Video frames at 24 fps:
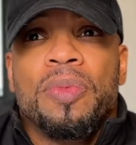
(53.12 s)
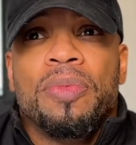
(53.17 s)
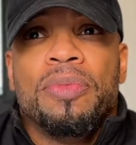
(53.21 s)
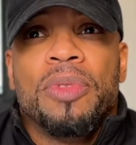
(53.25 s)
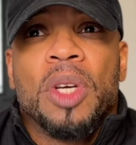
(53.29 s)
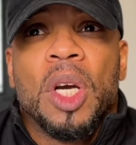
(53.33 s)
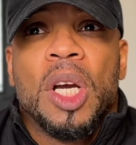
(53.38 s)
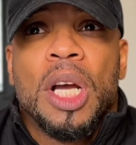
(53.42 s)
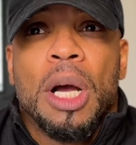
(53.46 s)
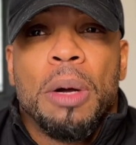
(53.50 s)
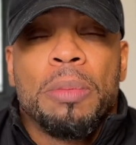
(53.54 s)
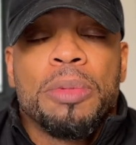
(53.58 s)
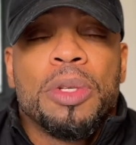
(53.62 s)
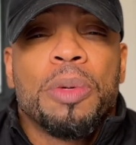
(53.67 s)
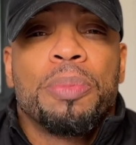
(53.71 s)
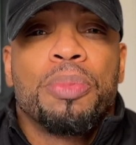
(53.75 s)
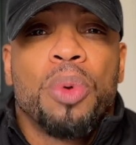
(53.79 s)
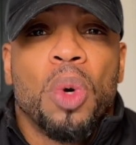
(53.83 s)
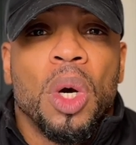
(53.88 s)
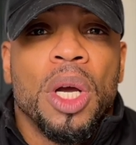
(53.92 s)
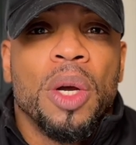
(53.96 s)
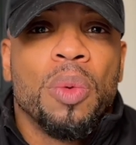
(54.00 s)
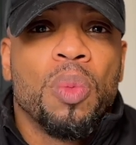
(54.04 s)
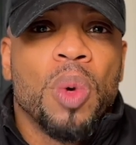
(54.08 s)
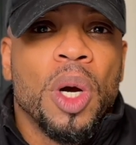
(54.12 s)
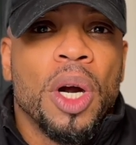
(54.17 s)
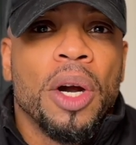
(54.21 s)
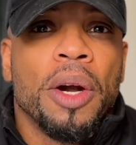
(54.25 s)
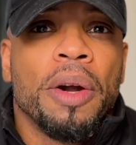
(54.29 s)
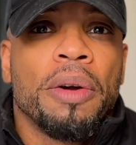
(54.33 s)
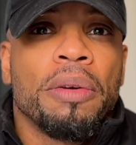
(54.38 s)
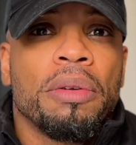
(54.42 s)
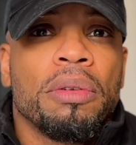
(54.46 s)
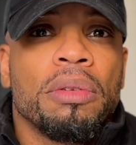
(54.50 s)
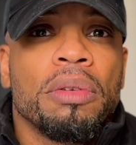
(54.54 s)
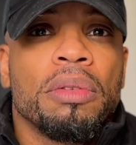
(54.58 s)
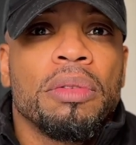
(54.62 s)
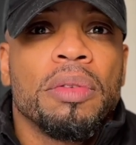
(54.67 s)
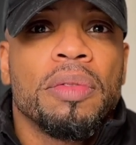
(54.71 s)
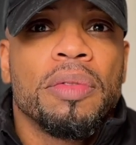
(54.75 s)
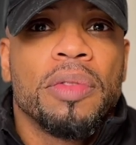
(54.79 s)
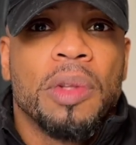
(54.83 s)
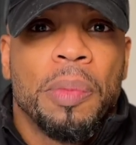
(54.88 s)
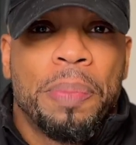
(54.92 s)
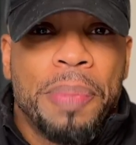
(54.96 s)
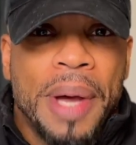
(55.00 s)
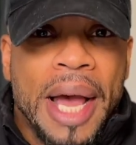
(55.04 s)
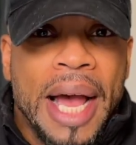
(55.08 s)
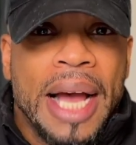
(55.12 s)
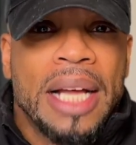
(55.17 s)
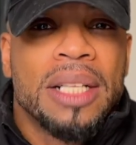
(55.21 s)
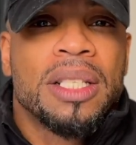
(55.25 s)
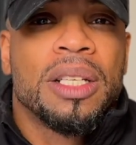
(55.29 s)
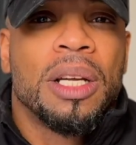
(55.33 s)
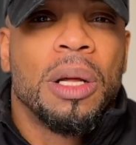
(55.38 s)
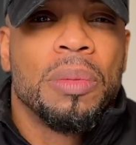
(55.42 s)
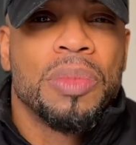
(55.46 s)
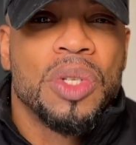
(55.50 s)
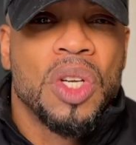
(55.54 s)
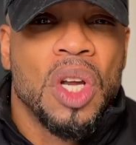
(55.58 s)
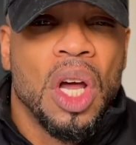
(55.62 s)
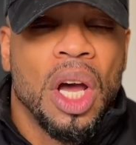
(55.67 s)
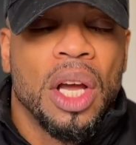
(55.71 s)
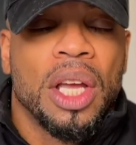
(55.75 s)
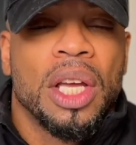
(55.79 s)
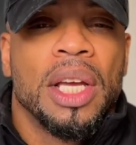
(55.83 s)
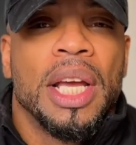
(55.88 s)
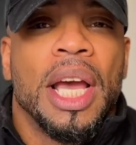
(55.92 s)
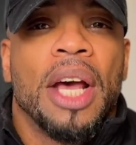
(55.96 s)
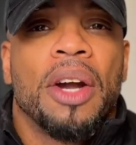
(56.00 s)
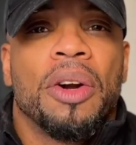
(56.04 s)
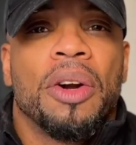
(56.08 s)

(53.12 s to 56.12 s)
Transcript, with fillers: there comes a point where the past comes knocking at